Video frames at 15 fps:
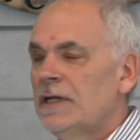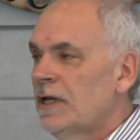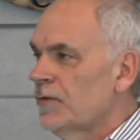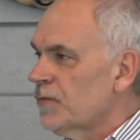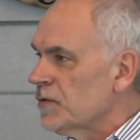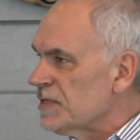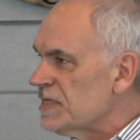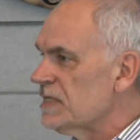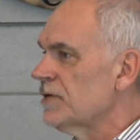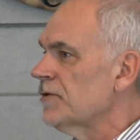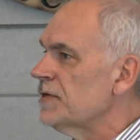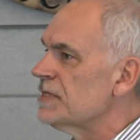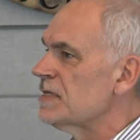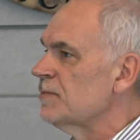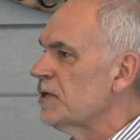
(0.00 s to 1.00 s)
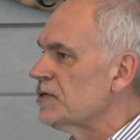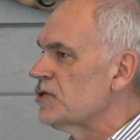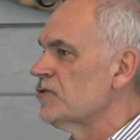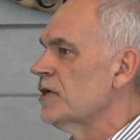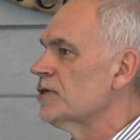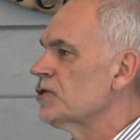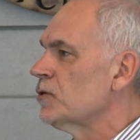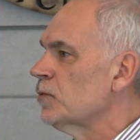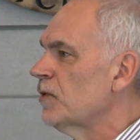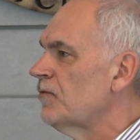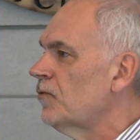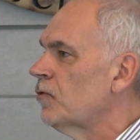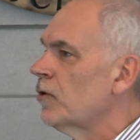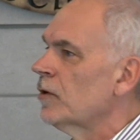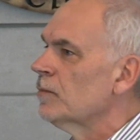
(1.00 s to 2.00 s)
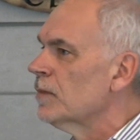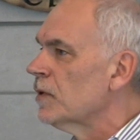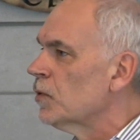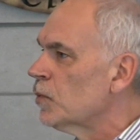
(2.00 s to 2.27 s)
if we're serious about structural reform,